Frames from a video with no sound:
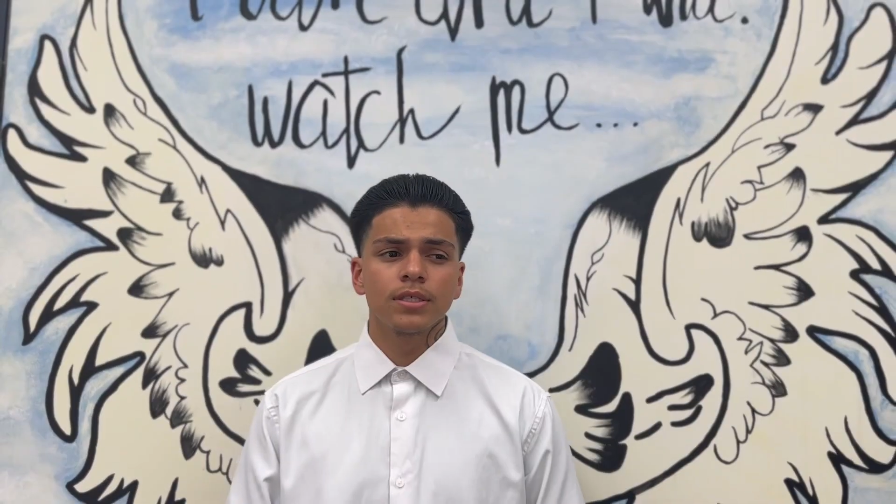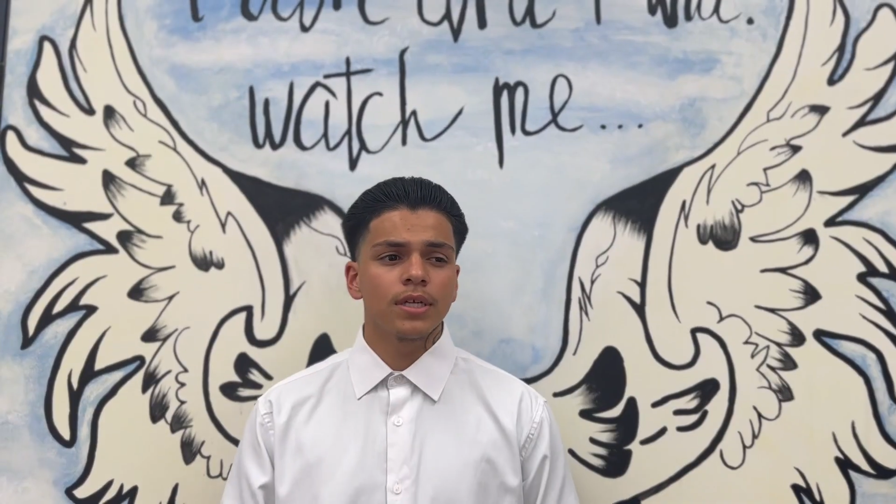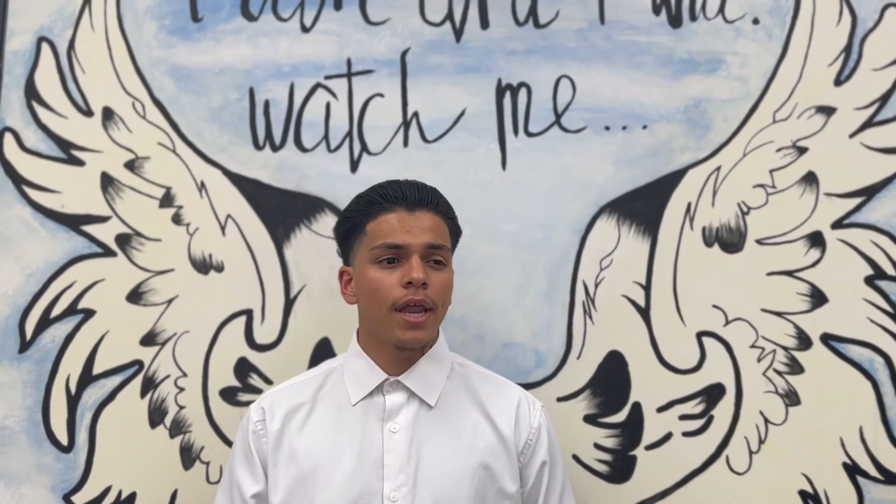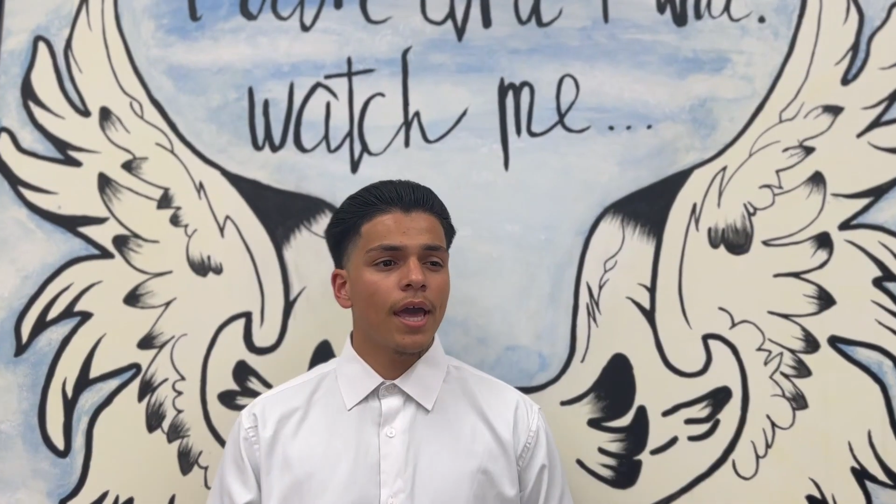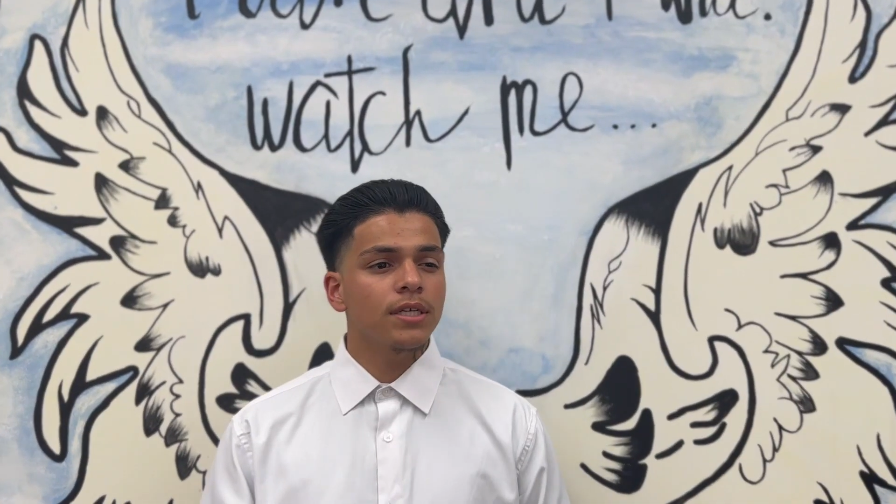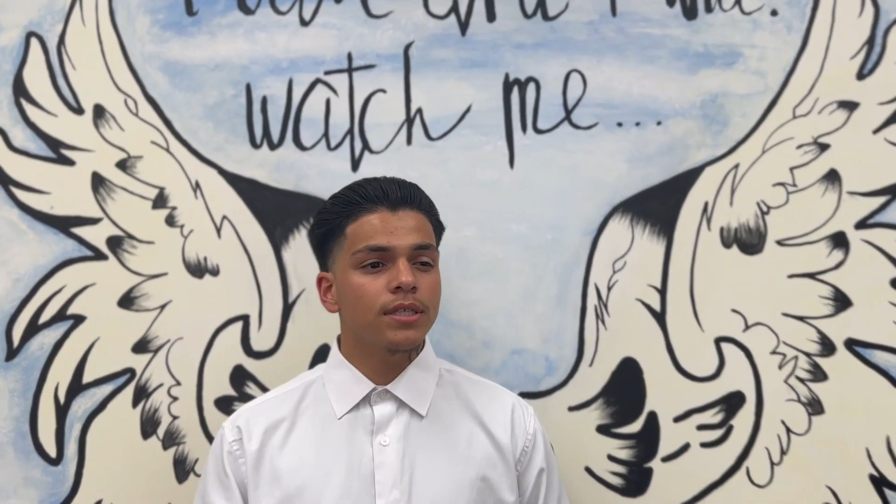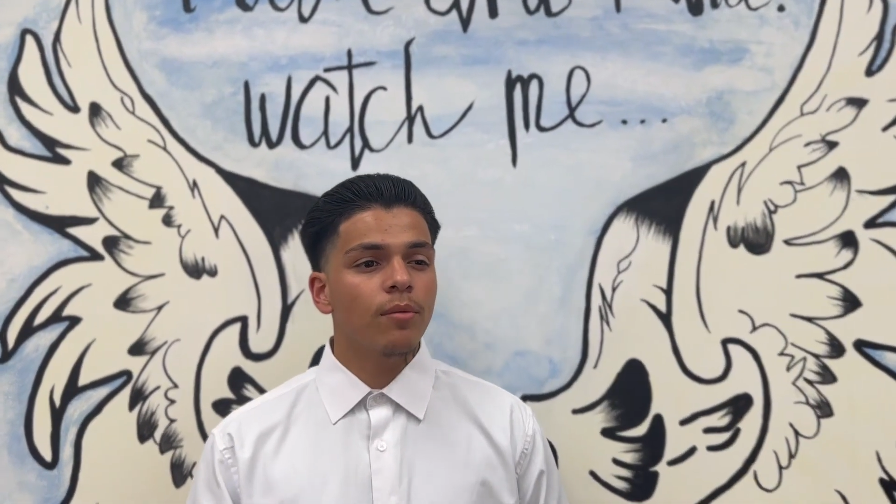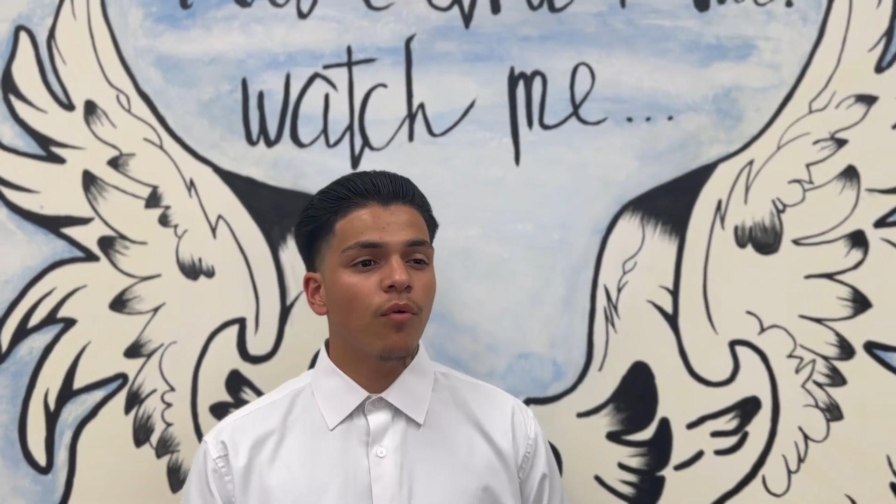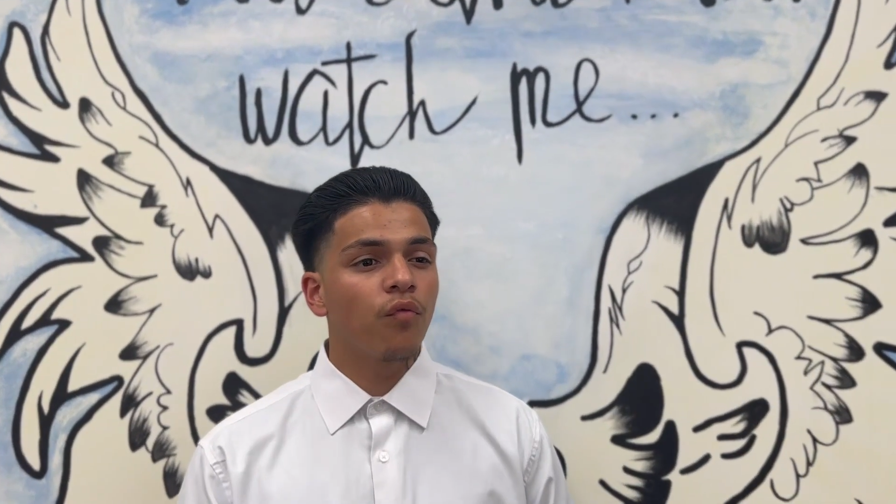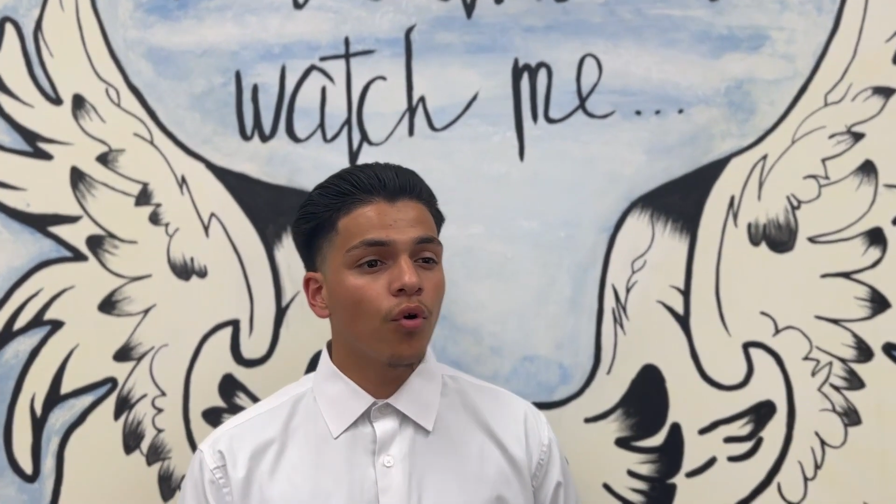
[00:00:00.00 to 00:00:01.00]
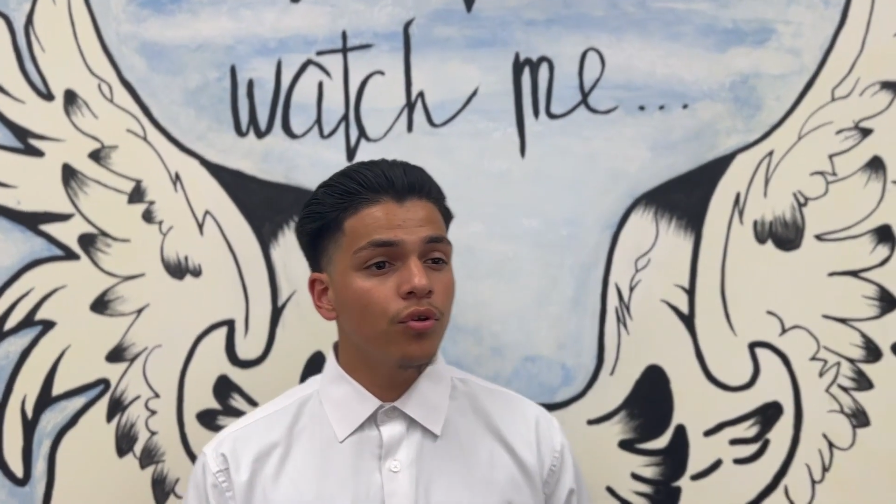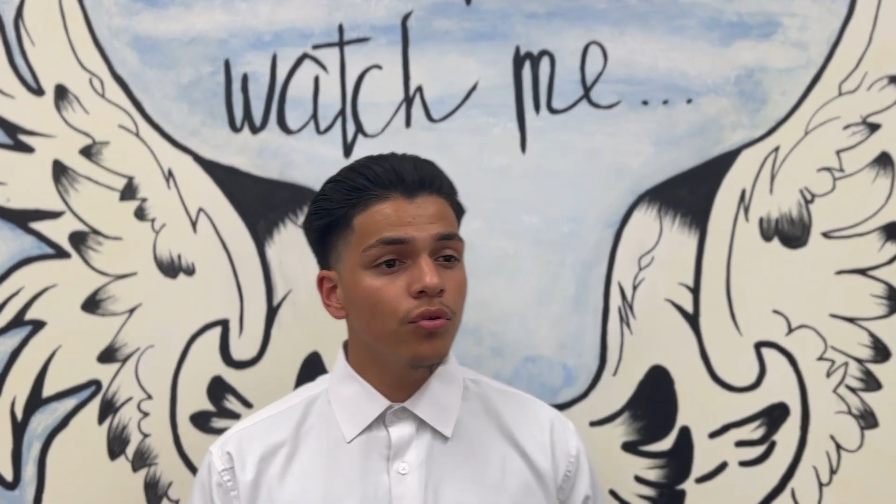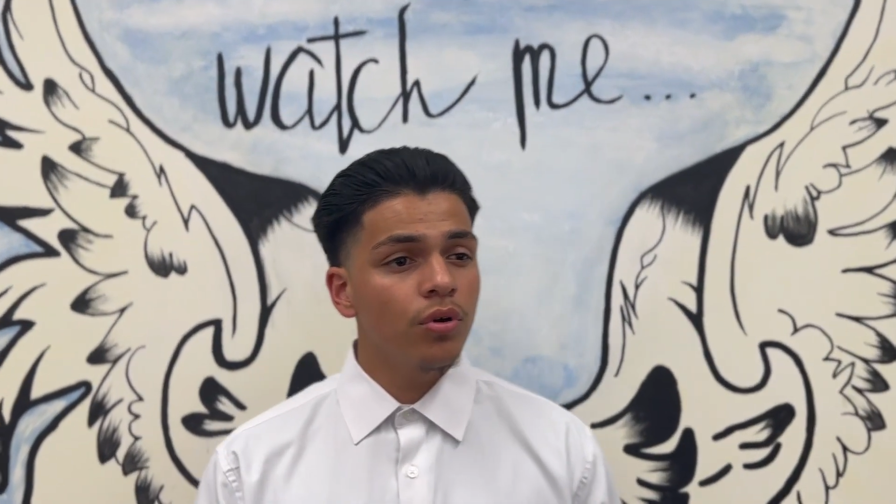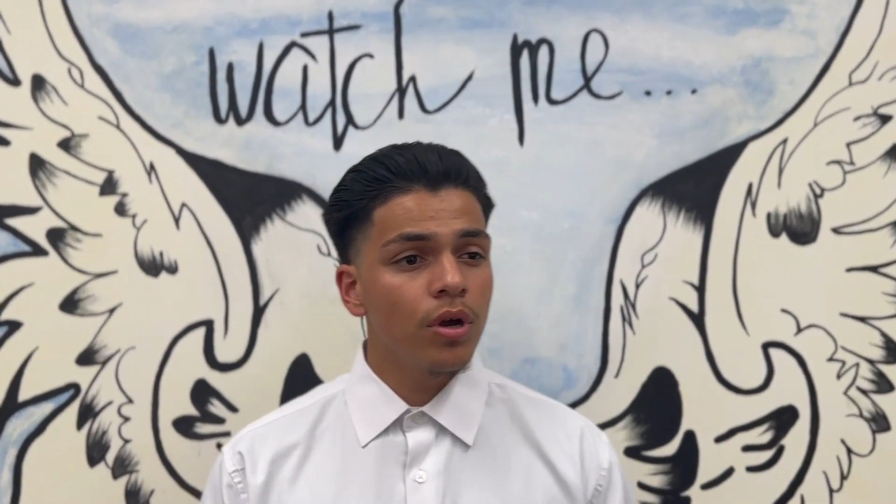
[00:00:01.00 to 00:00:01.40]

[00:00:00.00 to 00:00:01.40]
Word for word: Today I stand before you